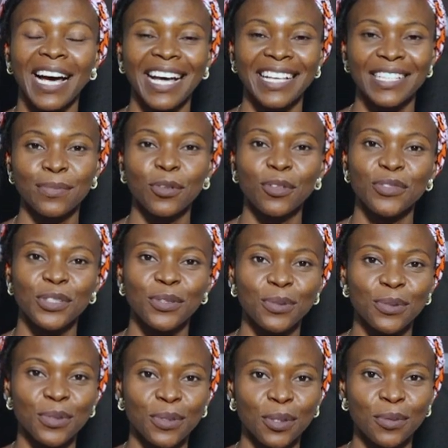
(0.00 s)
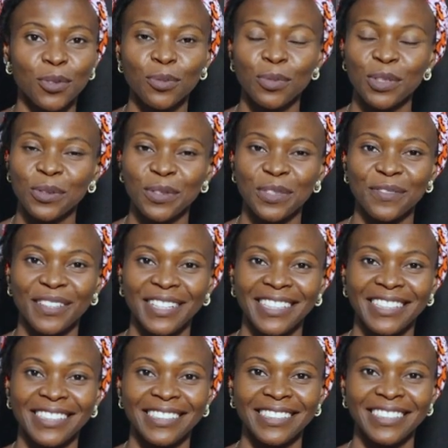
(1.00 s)
as more videos come, you'll be
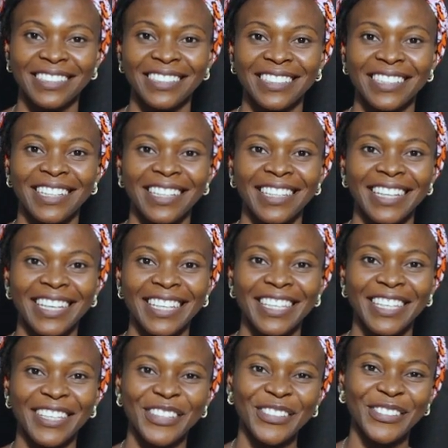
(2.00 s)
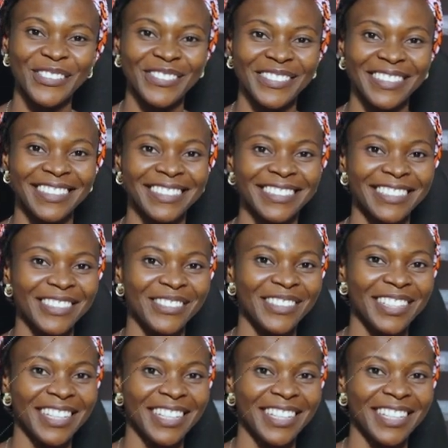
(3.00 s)
notified. Thank you. See you